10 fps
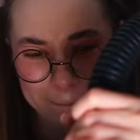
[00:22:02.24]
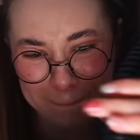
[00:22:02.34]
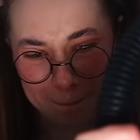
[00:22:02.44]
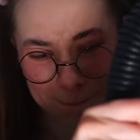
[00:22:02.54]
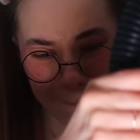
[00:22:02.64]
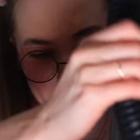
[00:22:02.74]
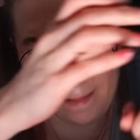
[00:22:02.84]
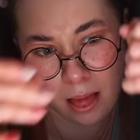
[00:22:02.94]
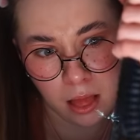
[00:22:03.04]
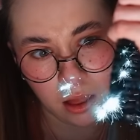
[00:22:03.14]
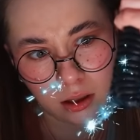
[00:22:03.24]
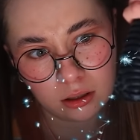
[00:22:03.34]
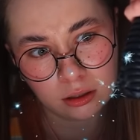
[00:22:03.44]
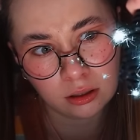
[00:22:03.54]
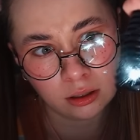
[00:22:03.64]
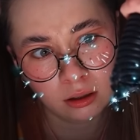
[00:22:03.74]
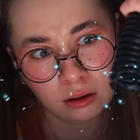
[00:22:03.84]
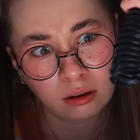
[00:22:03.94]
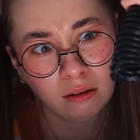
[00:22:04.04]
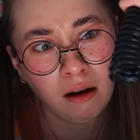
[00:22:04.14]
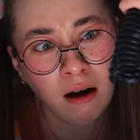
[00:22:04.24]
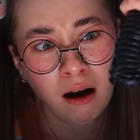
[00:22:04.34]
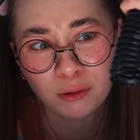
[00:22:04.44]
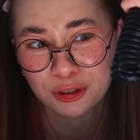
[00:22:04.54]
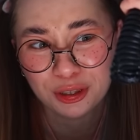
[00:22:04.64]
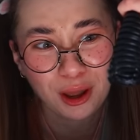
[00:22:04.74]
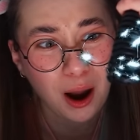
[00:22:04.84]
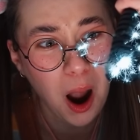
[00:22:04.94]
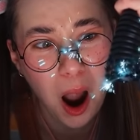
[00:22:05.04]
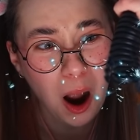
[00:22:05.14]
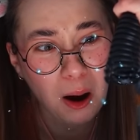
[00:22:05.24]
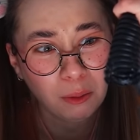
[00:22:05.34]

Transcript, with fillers: What? No! I couldn't save you! The